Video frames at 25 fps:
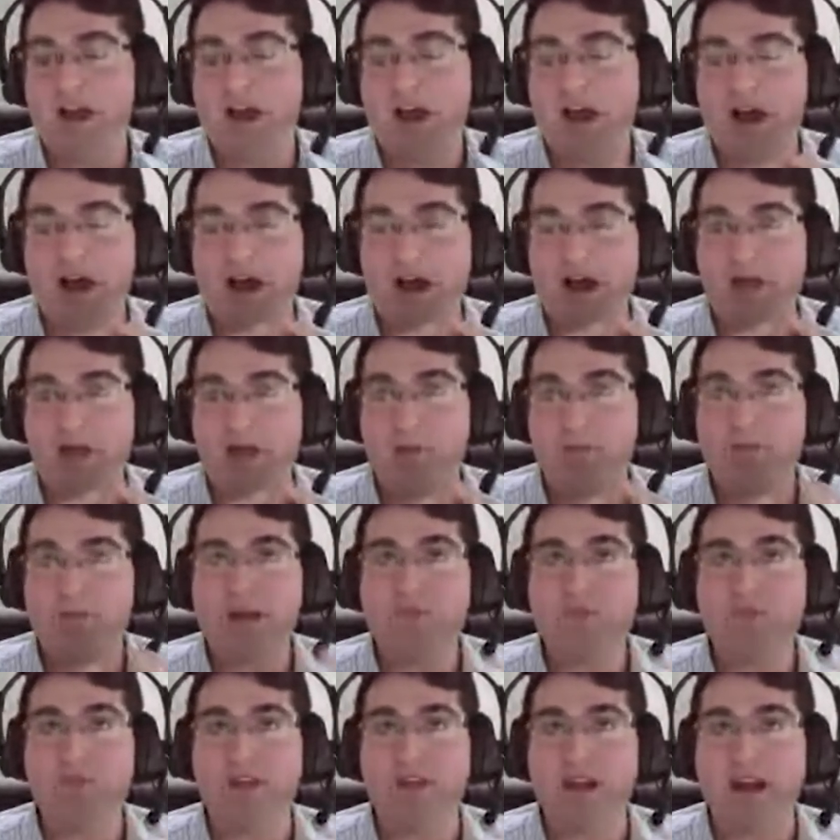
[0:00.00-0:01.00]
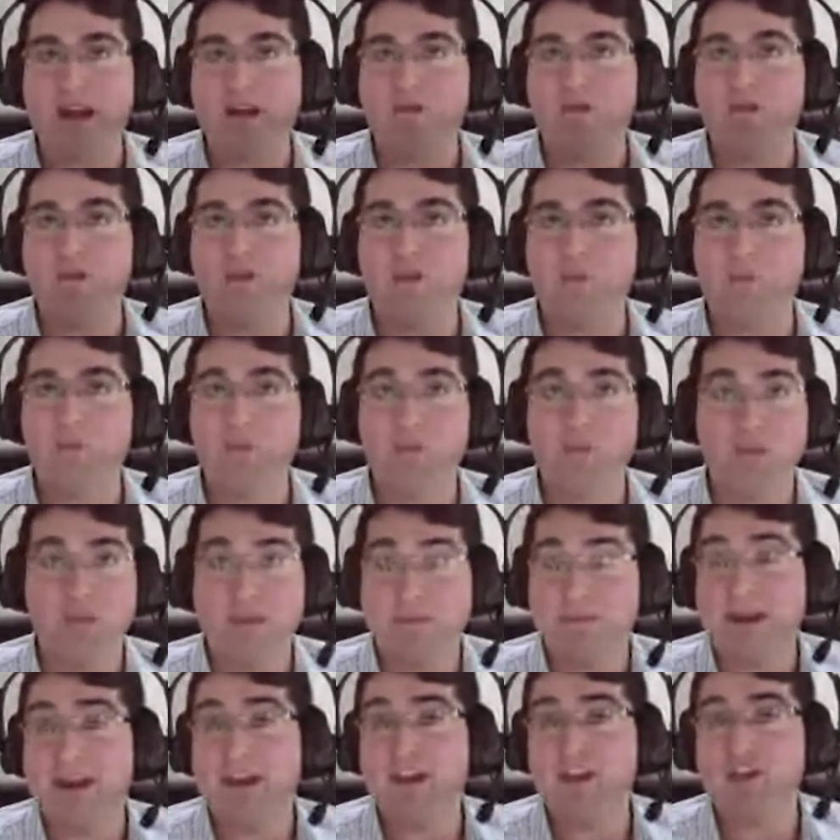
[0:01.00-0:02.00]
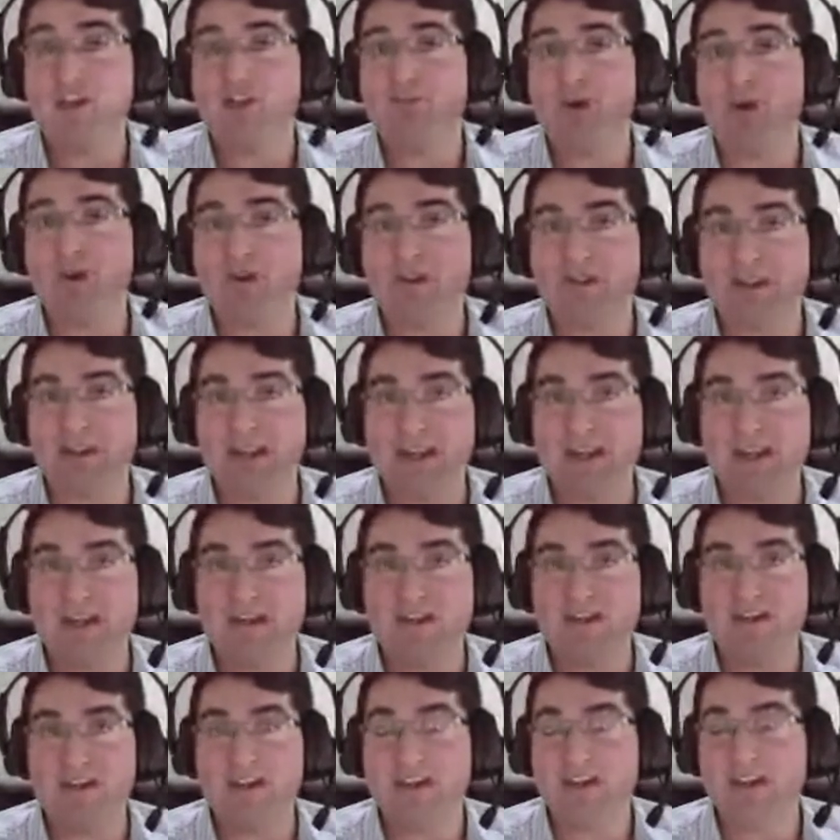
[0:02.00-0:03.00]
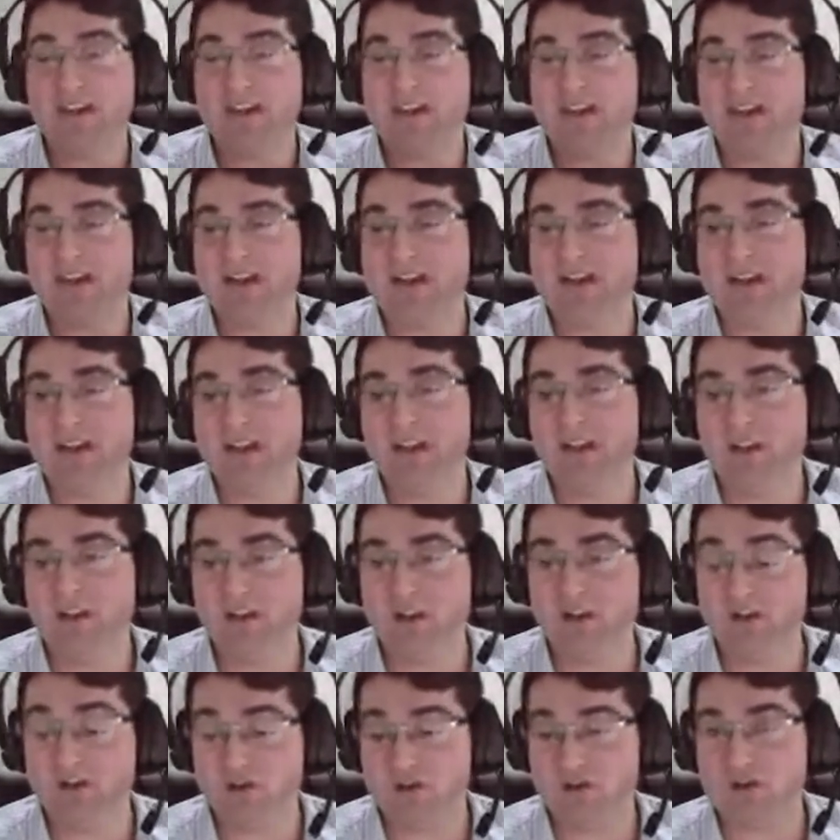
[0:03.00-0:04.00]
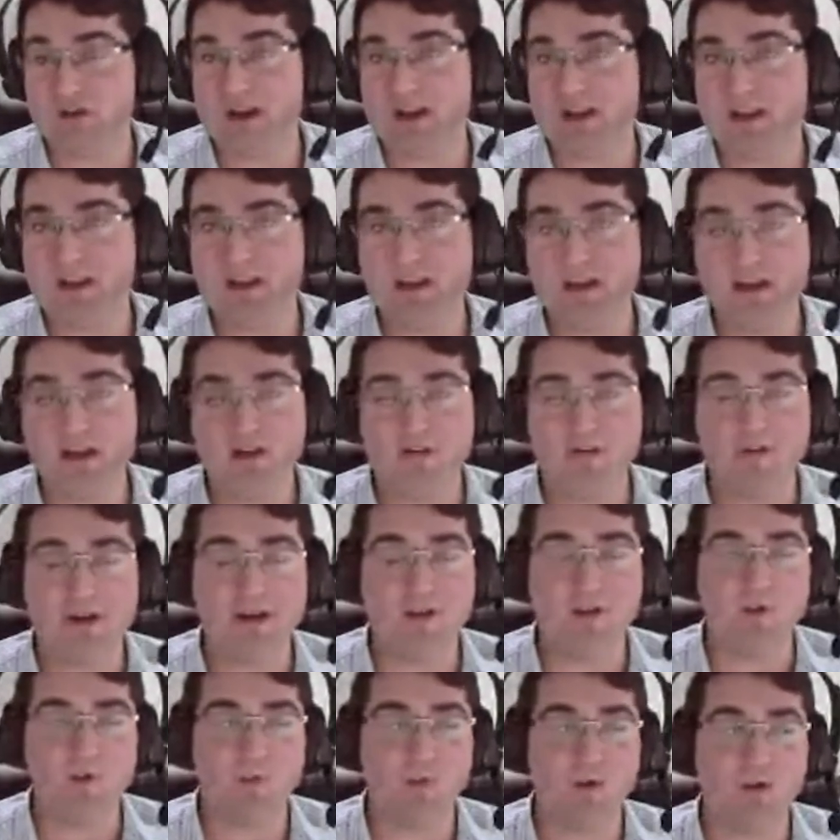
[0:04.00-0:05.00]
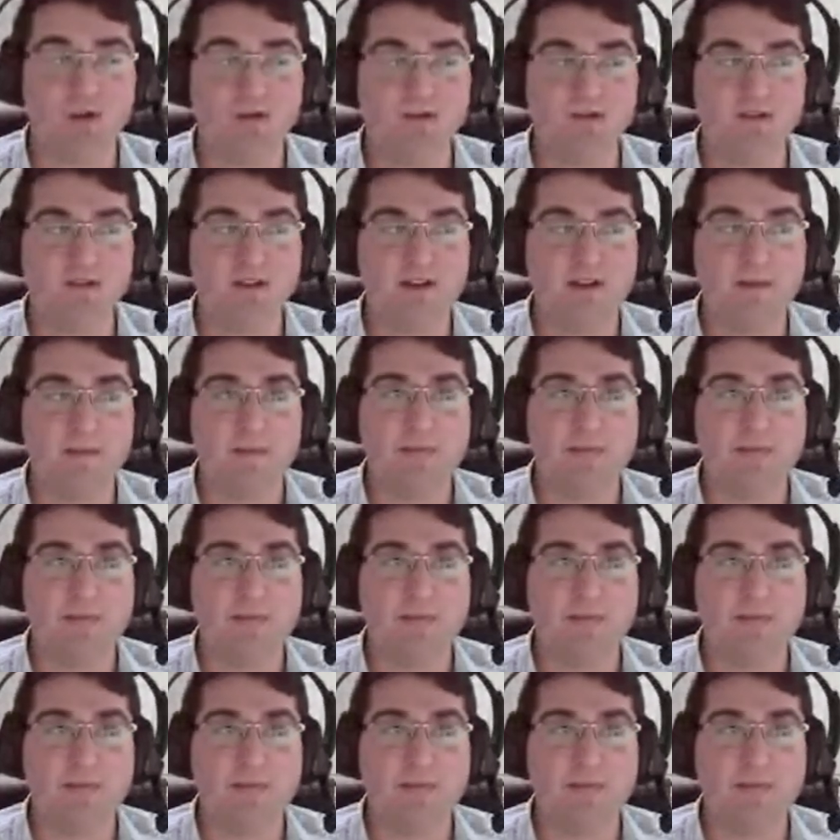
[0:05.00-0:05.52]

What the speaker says: are the people that manage the most land in Australia and around the world.